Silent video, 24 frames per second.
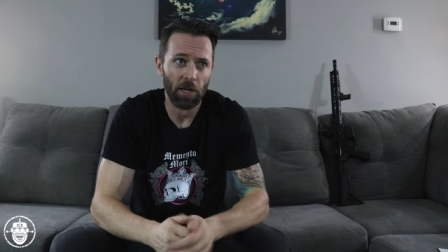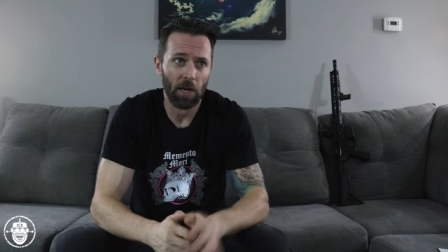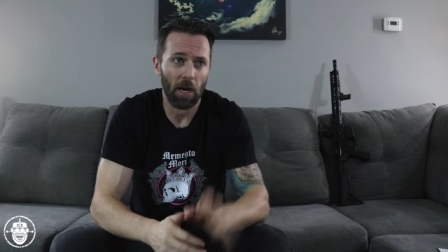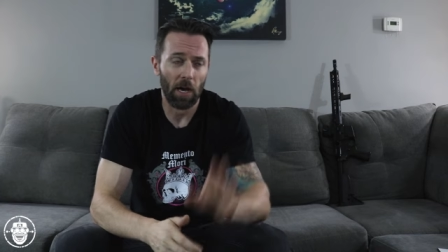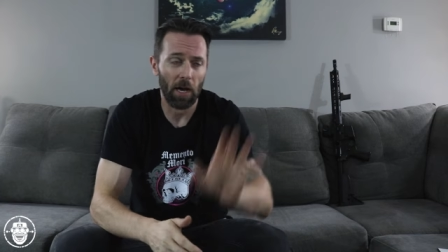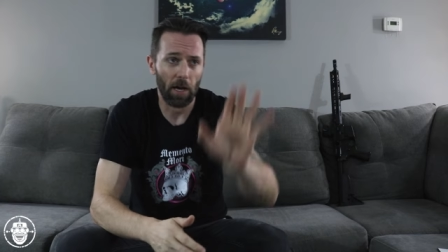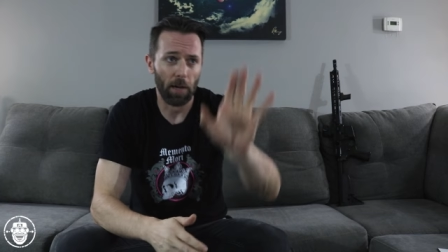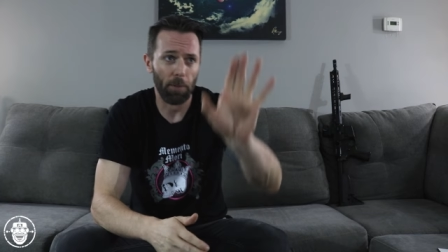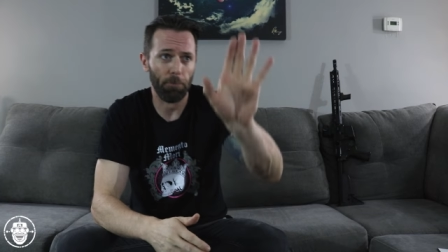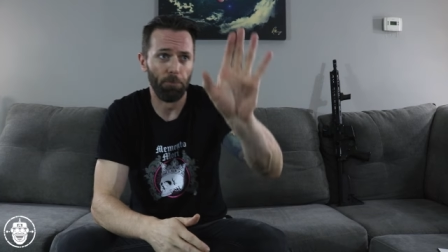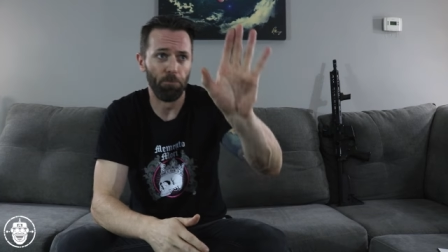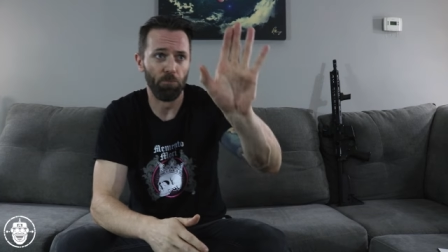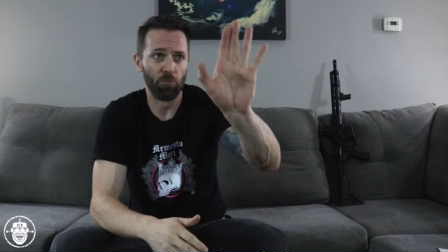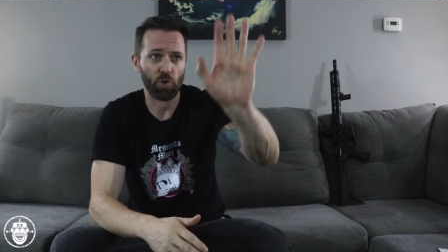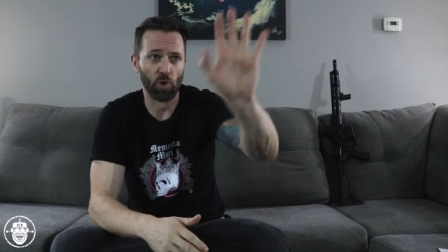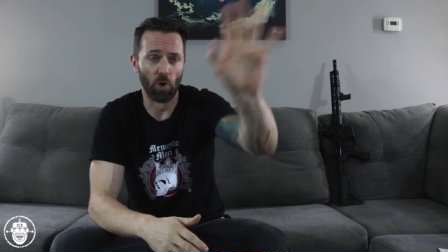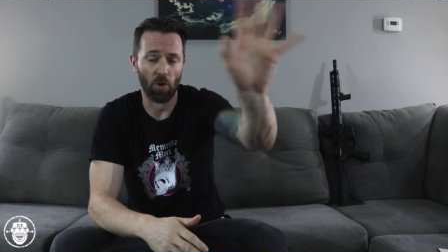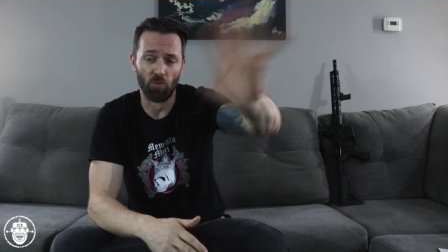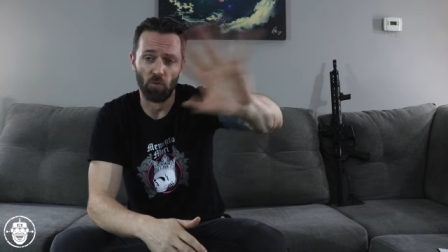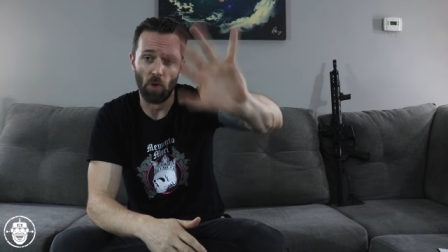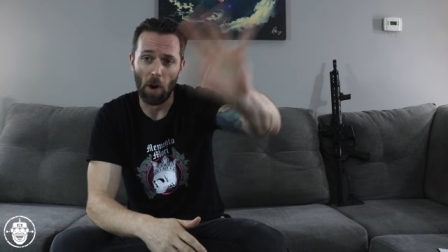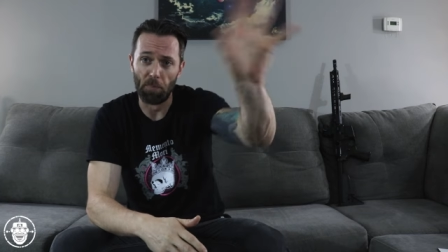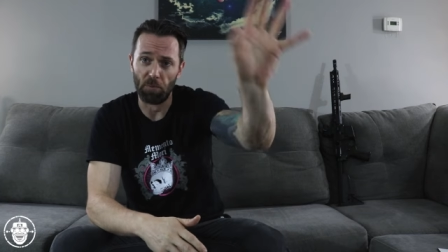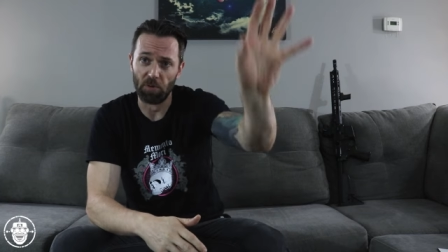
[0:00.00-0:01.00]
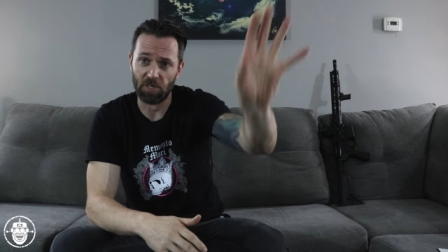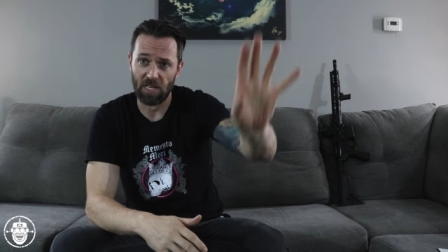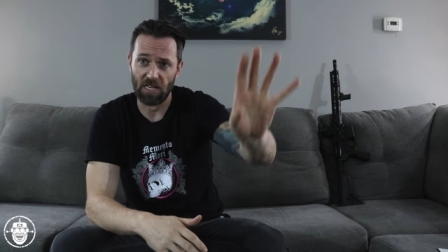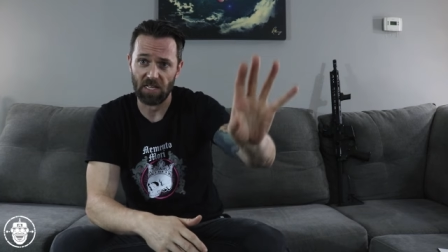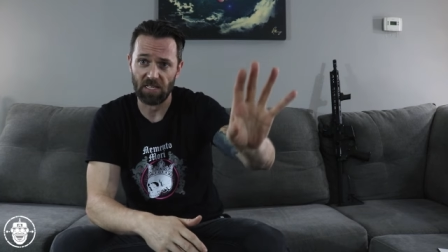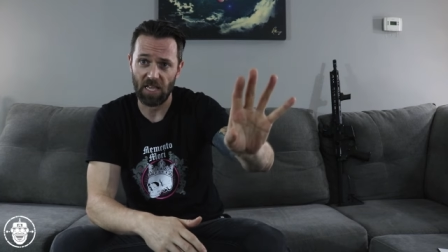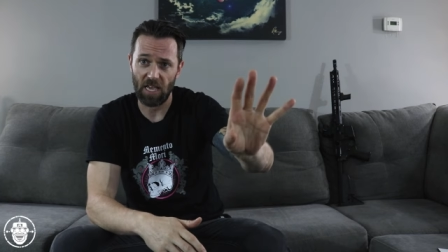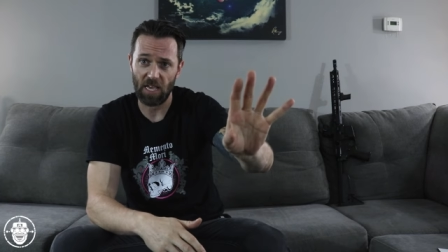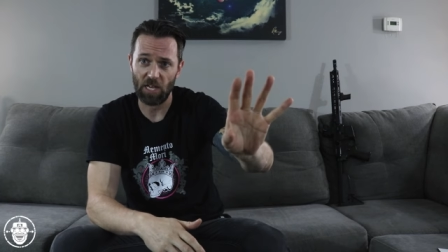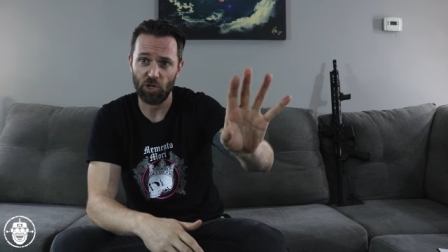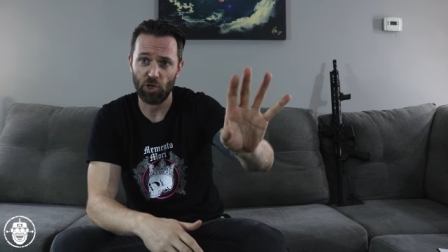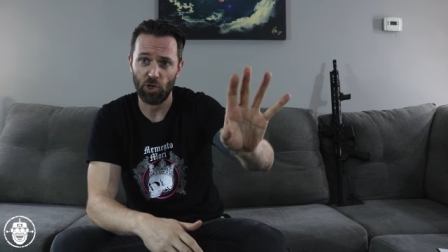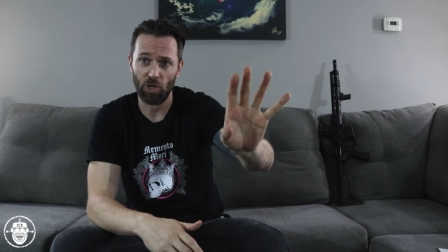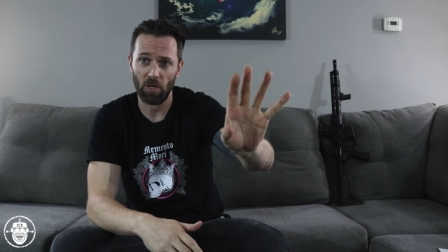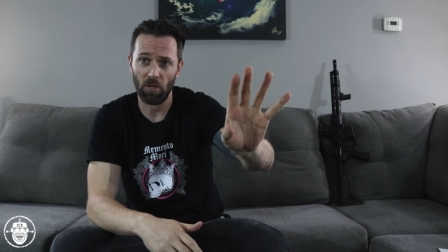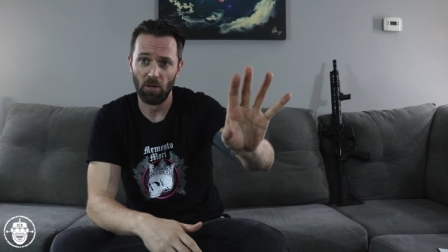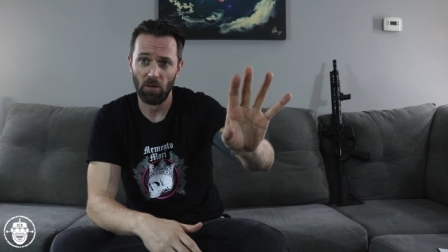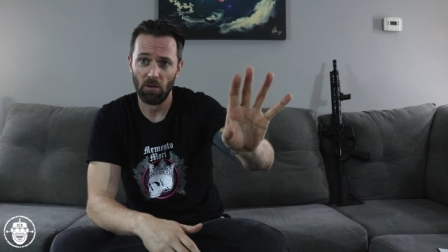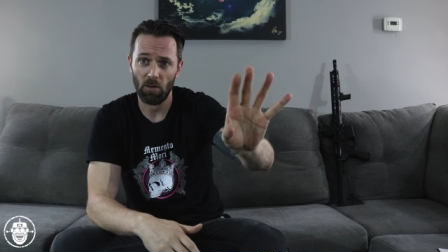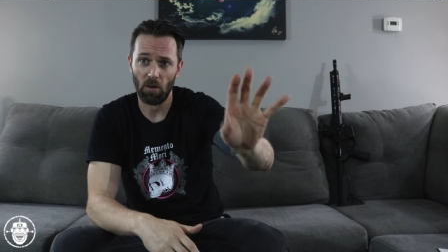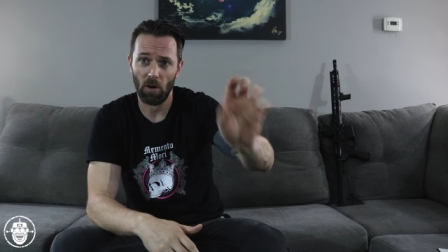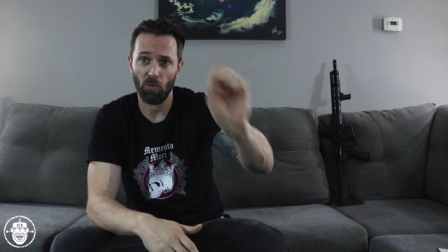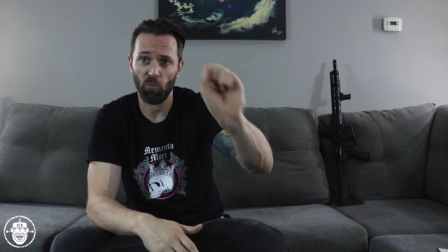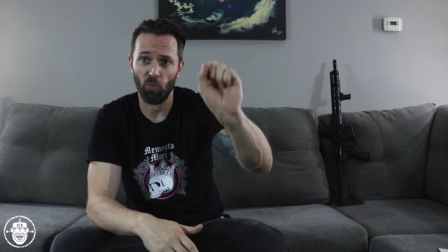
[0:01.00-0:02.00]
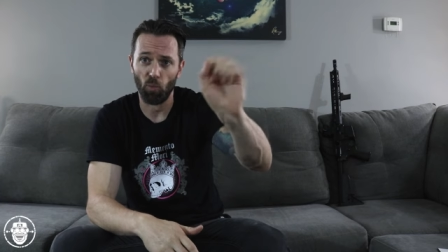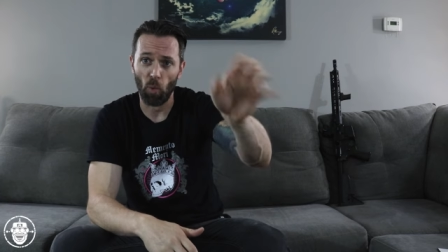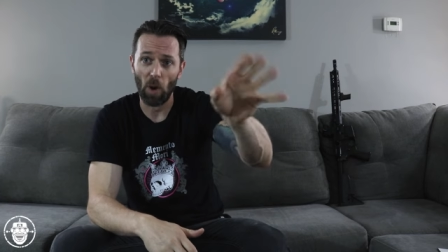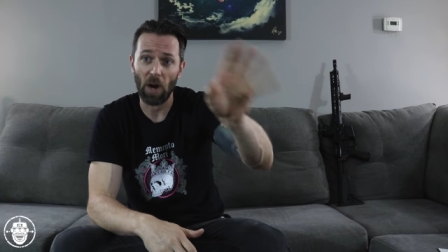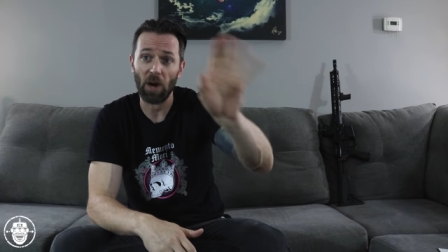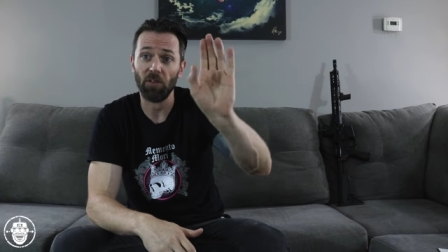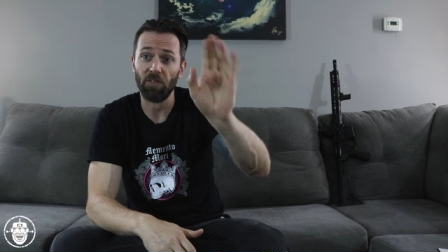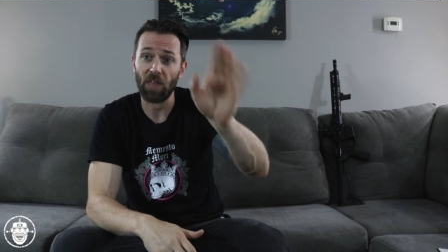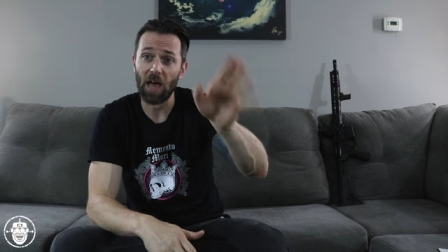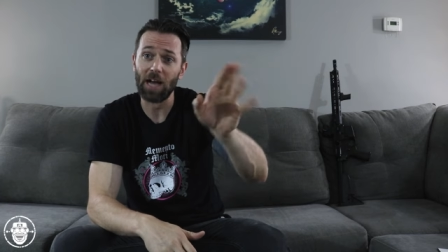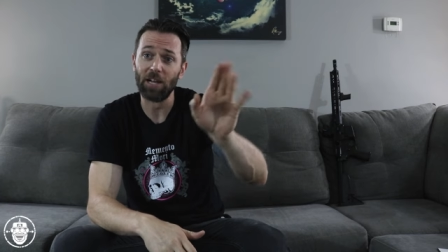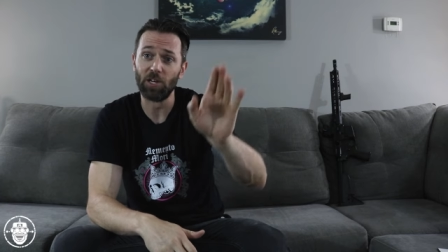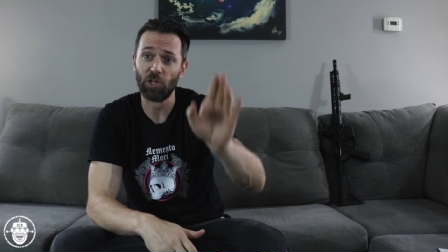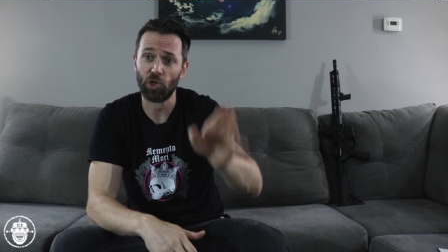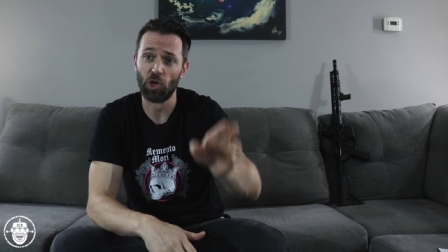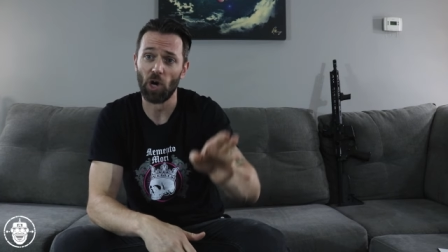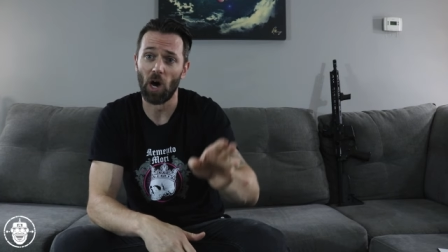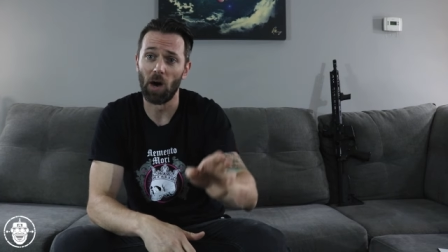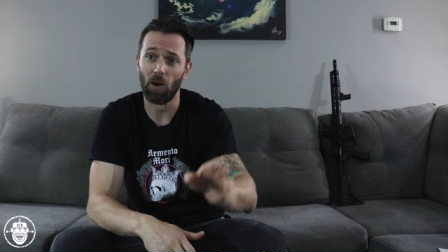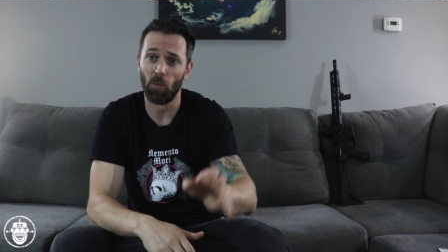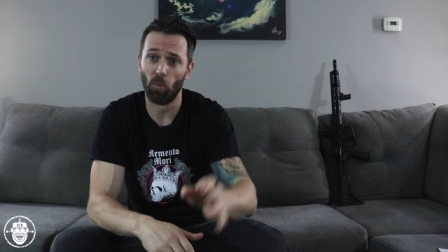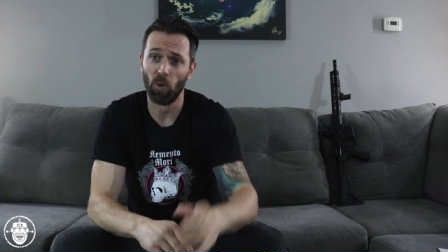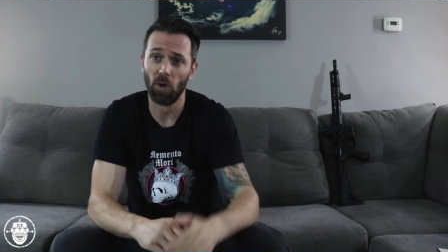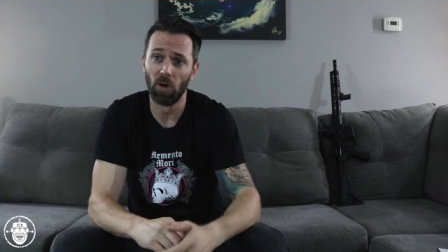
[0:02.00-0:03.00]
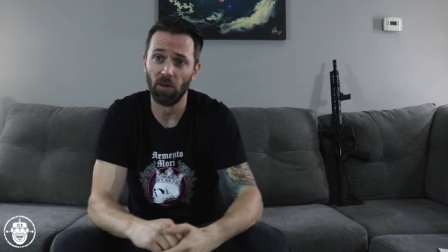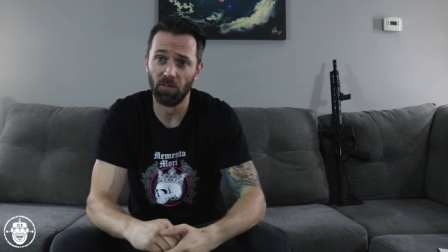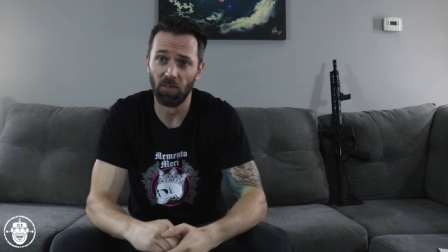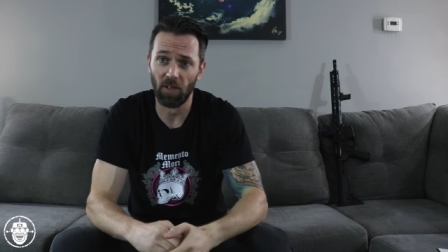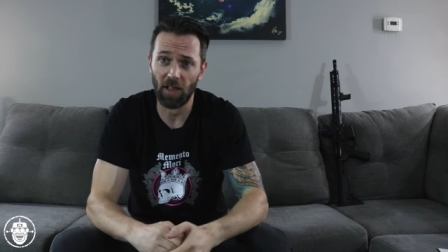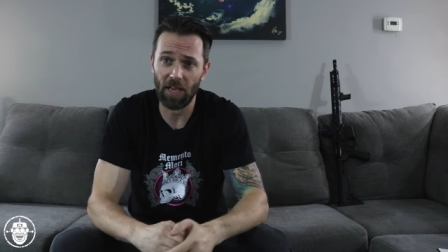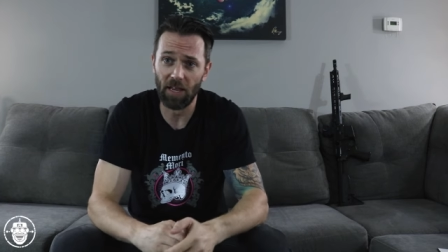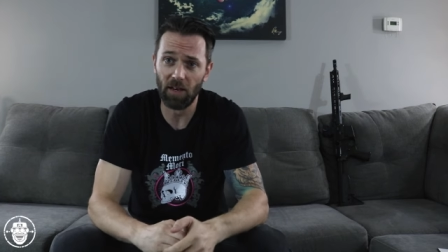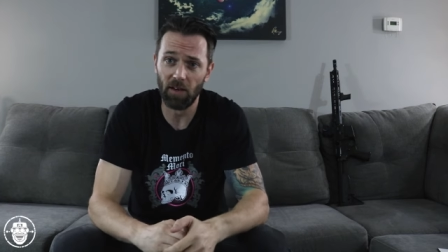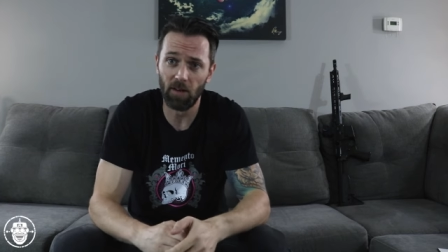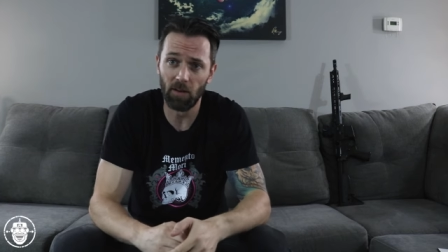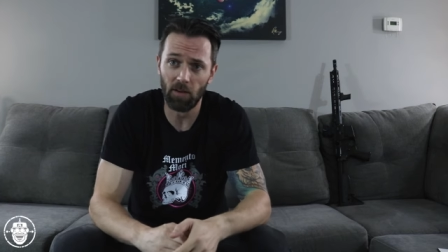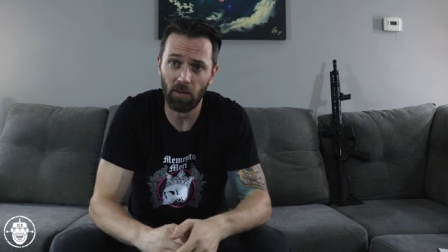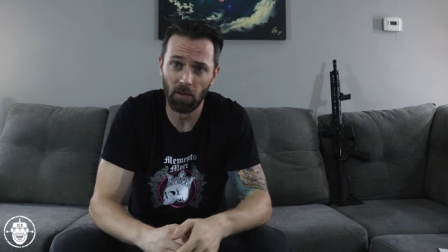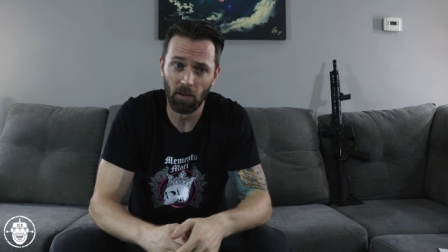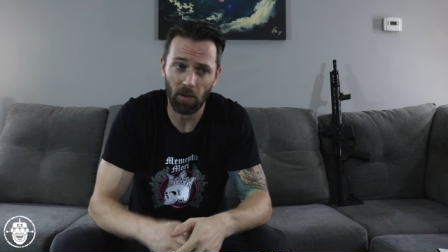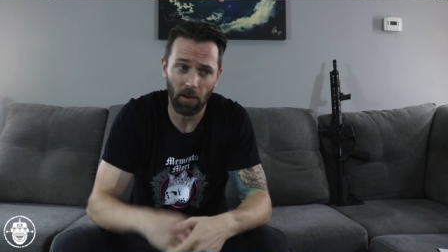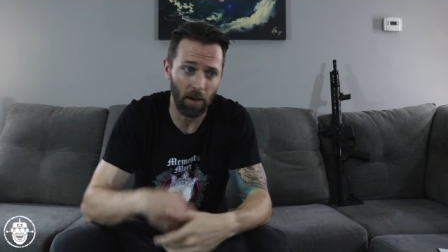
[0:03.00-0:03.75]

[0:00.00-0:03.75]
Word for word: um, sort of representation of where that shot would have landed,